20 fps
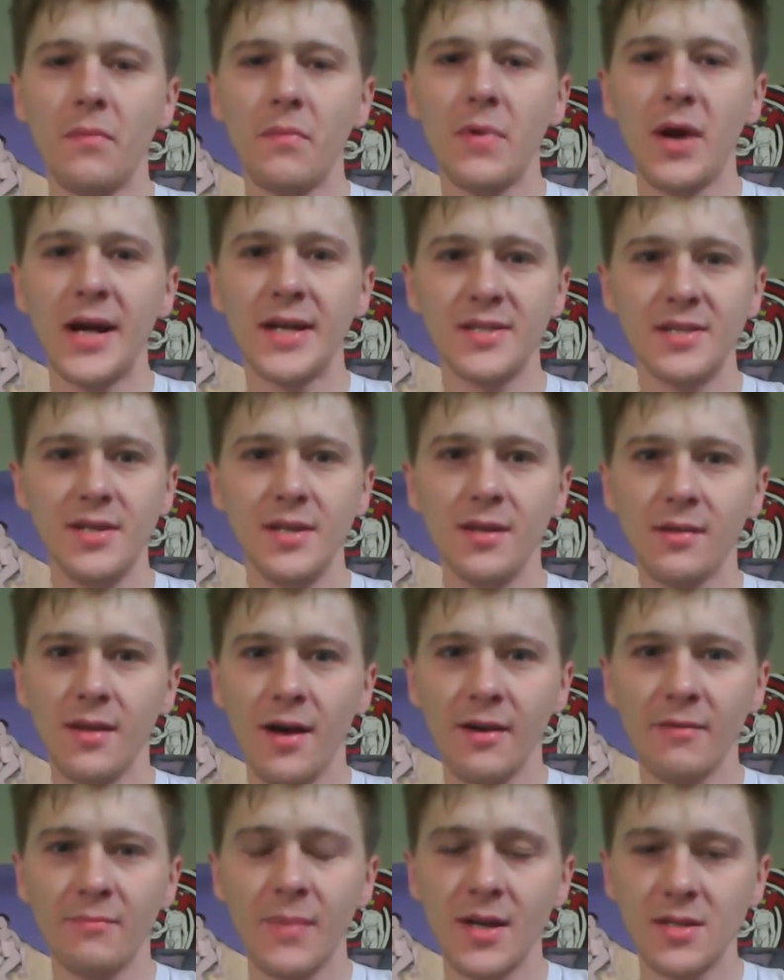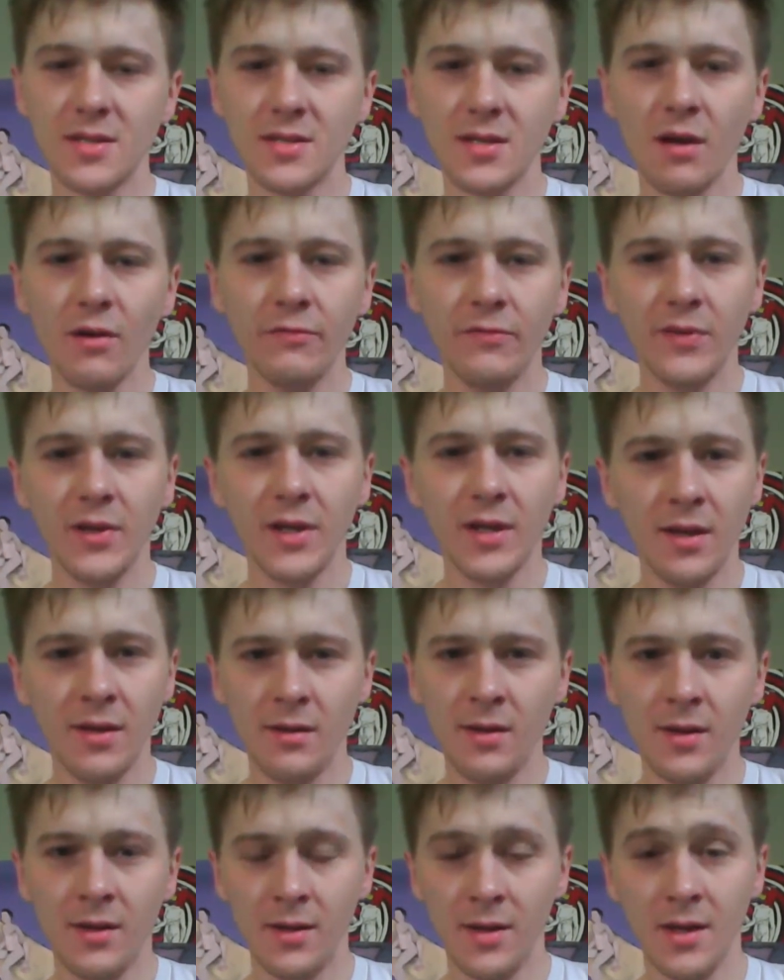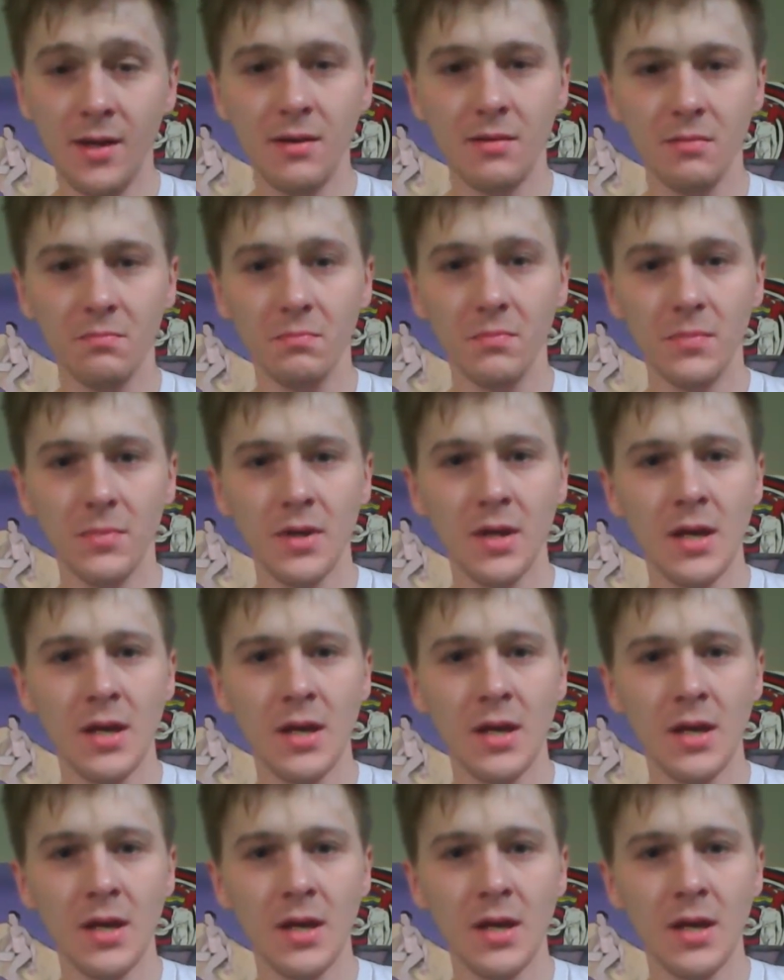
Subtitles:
I see a lot of myself in him.